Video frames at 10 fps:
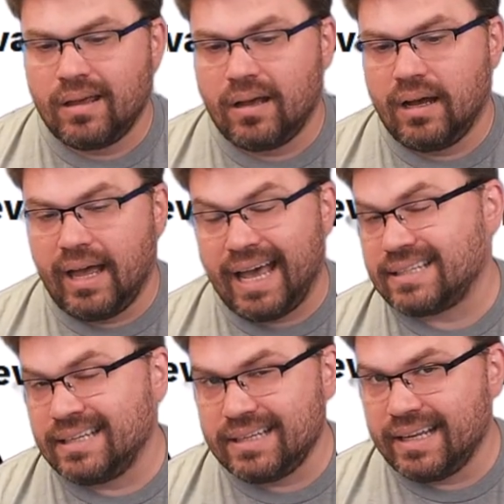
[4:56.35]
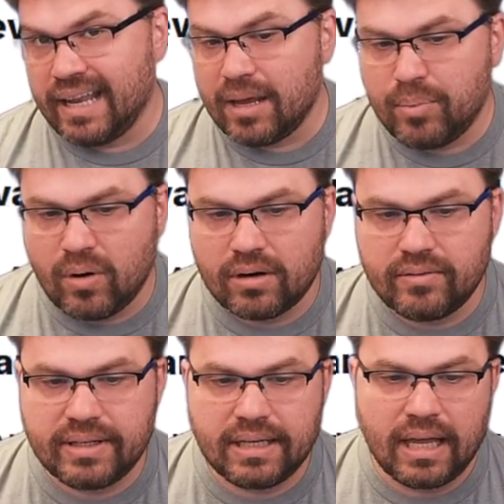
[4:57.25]
uh, X D N A part
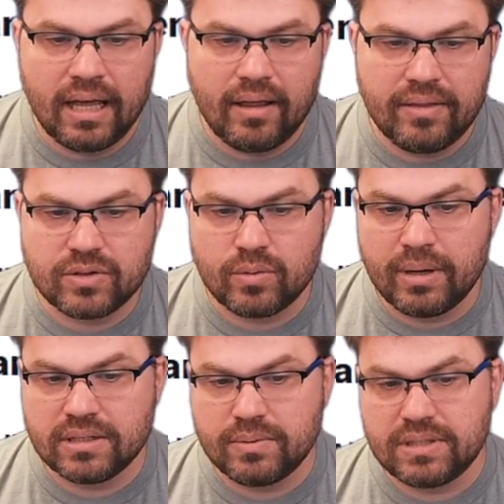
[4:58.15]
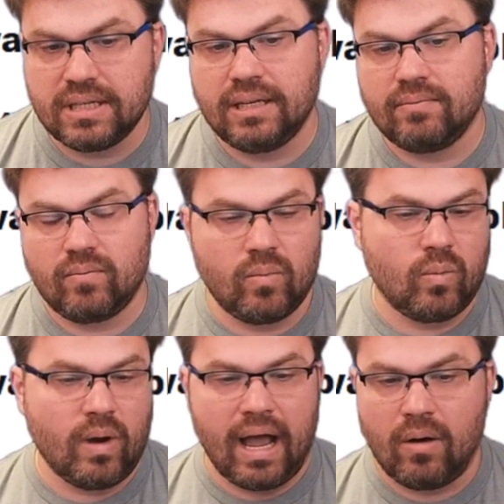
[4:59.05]
of it. Uh, this remains to be seen
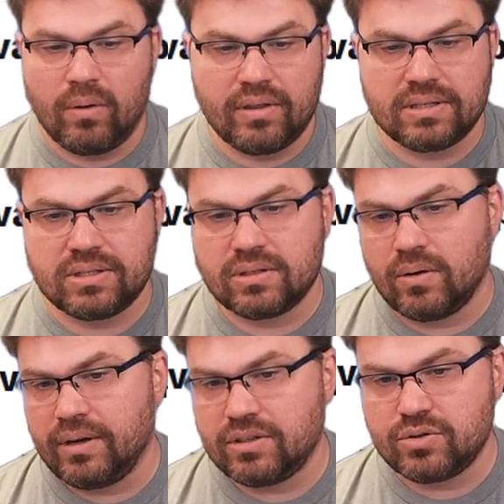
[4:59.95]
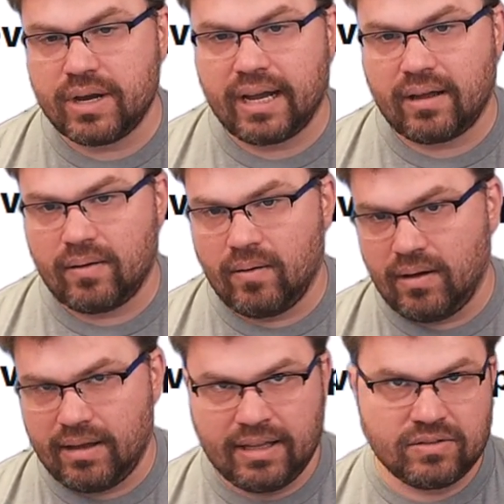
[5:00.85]
how well this is going to track
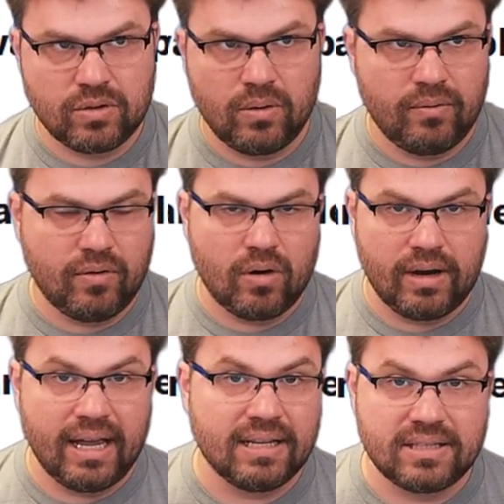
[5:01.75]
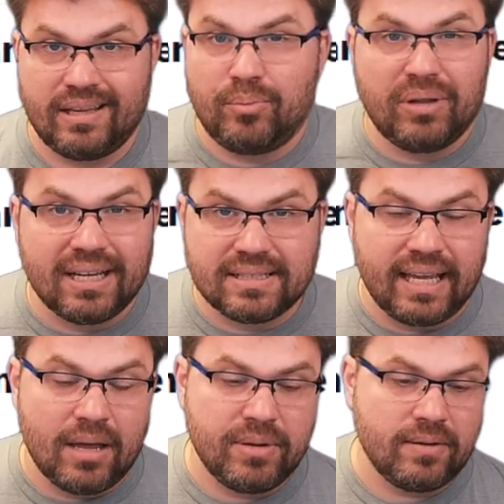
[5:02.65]
uh, in so far as it applies to
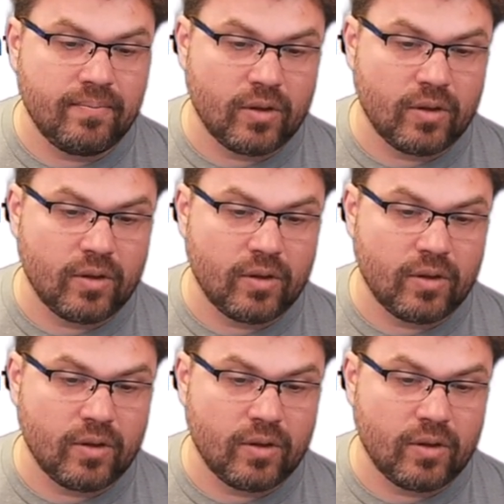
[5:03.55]
gaming.